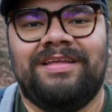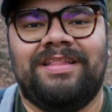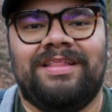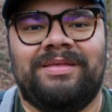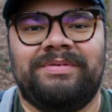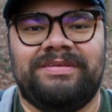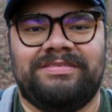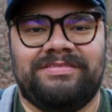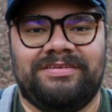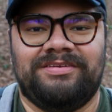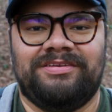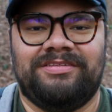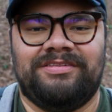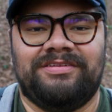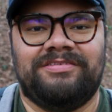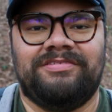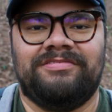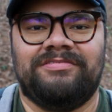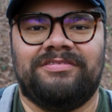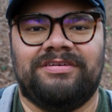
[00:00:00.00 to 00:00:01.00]
Let me tell you
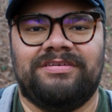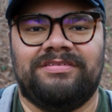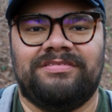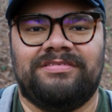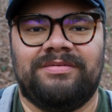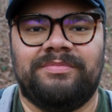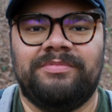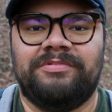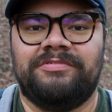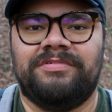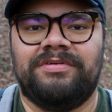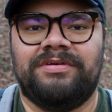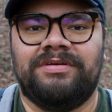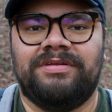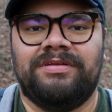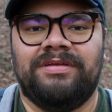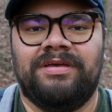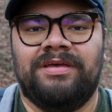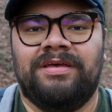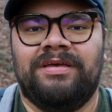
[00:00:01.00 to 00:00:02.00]
the 2 cons. Number
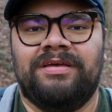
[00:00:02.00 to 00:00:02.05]
1,